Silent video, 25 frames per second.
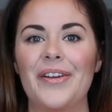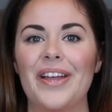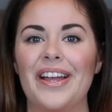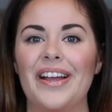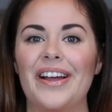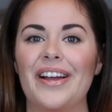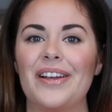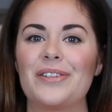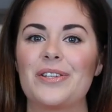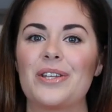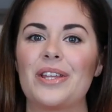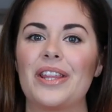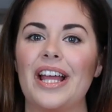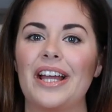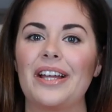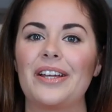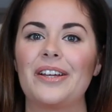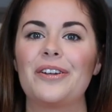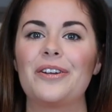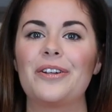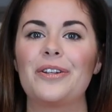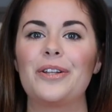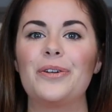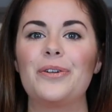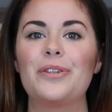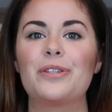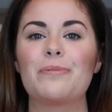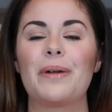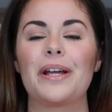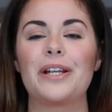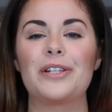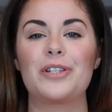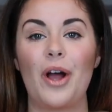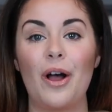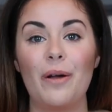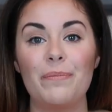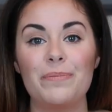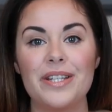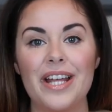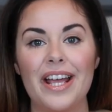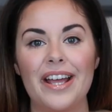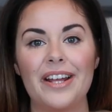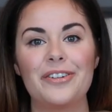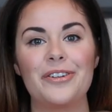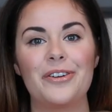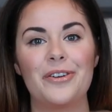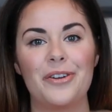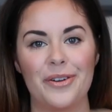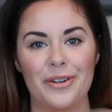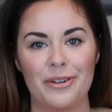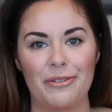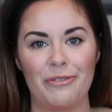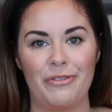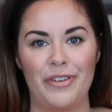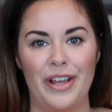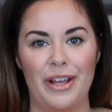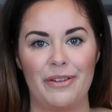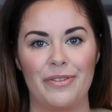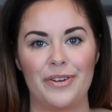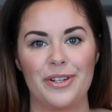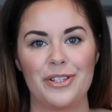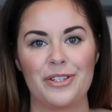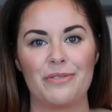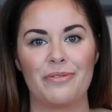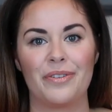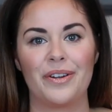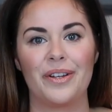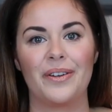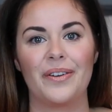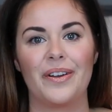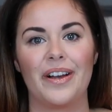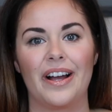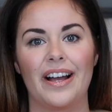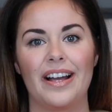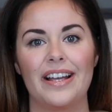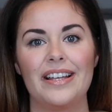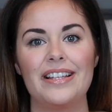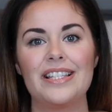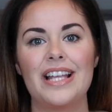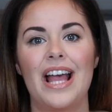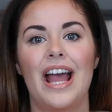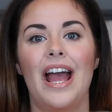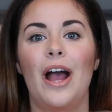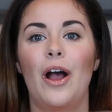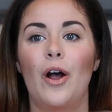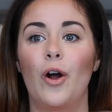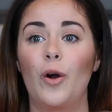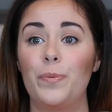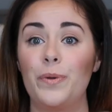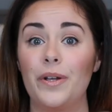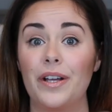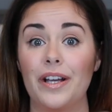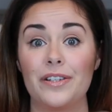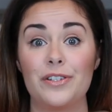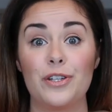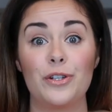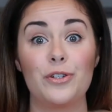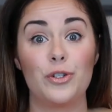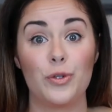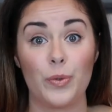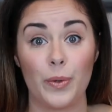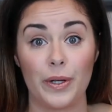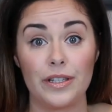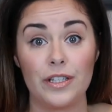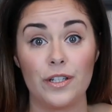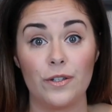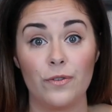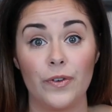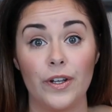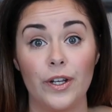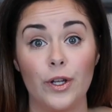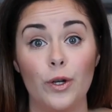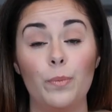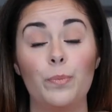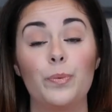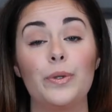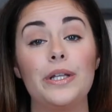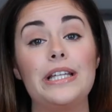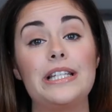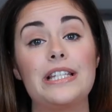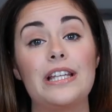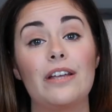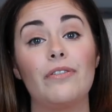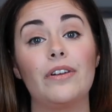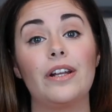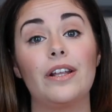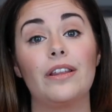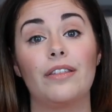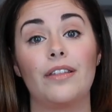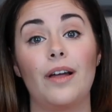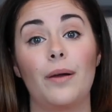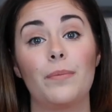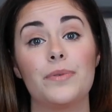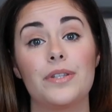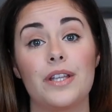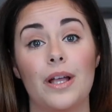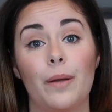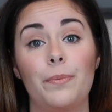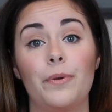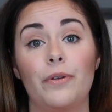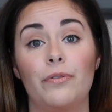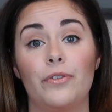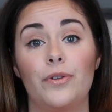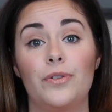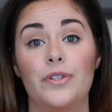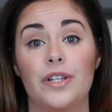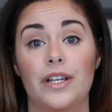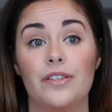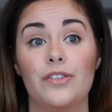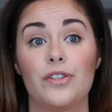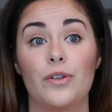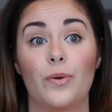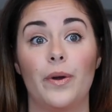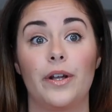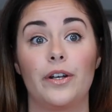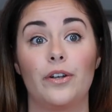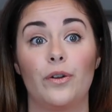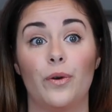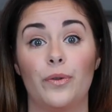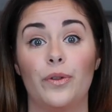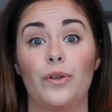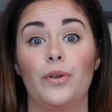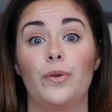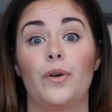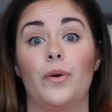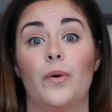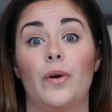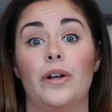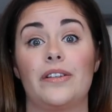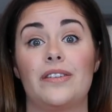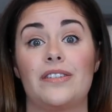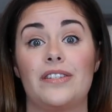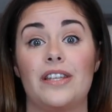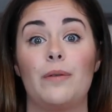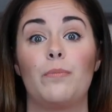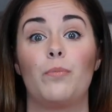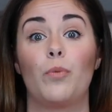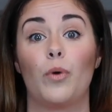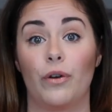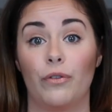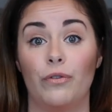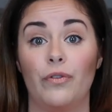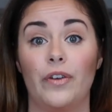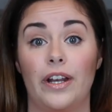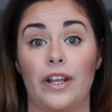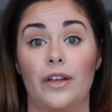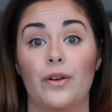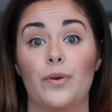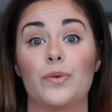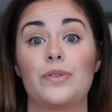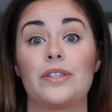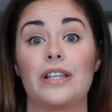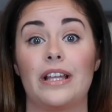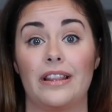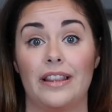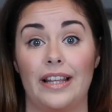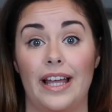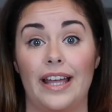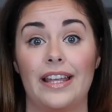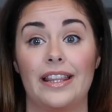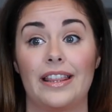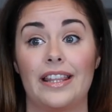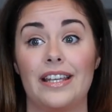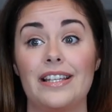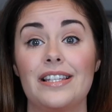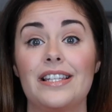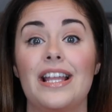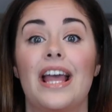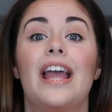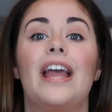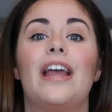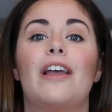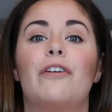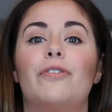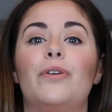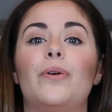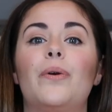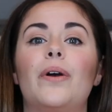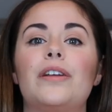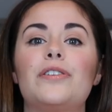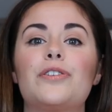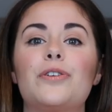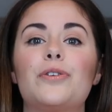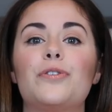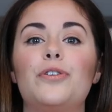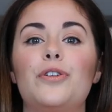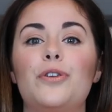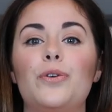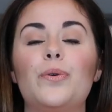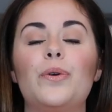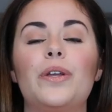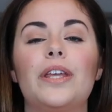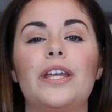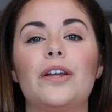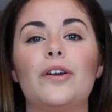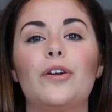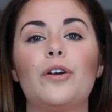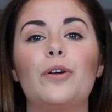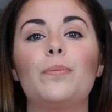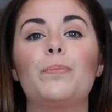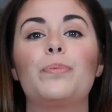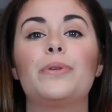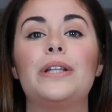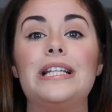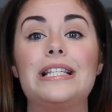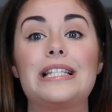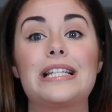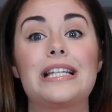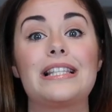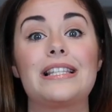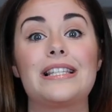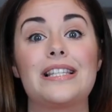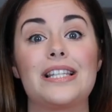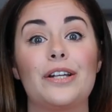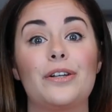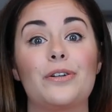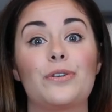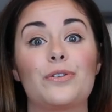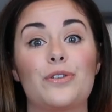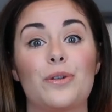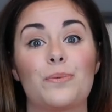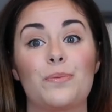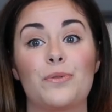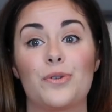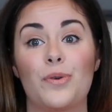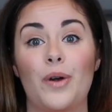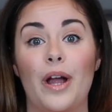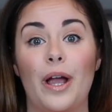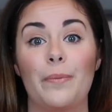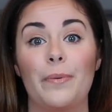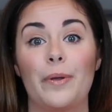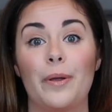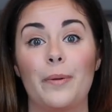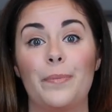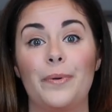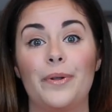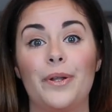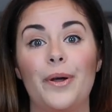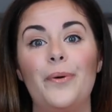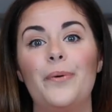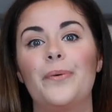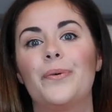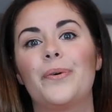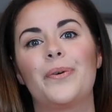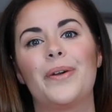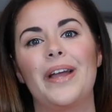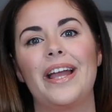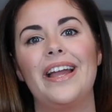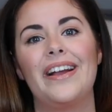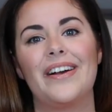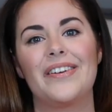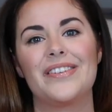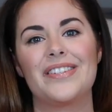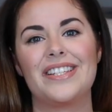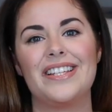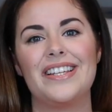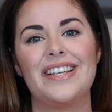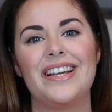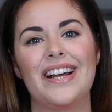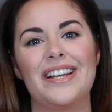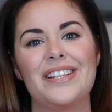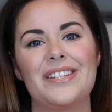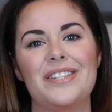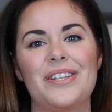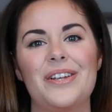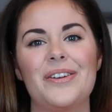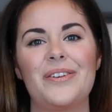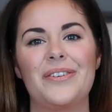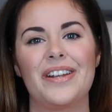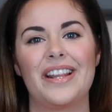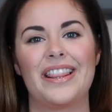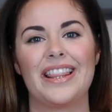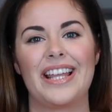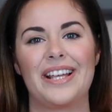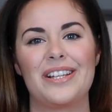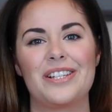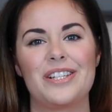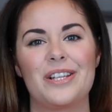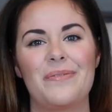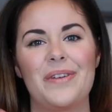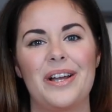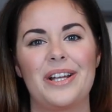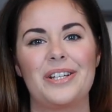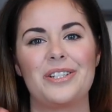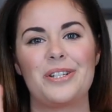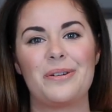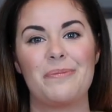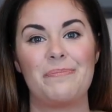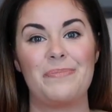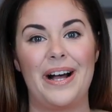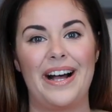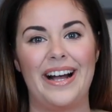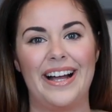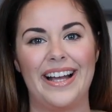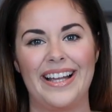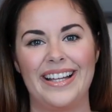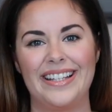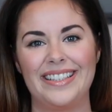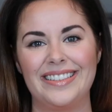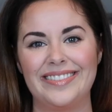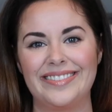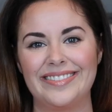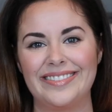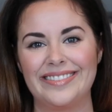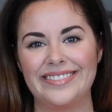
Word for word: Okay guys, so that concludes my top 10 current favorites for you guys. Hope you guys enjoyed this video. Please give it a thumbs up if you did so I know that you want to see more videos like this. If you guys are new here, please consider subscribing below. Okay, I'll see you guys soon. Thanks so much. Bye.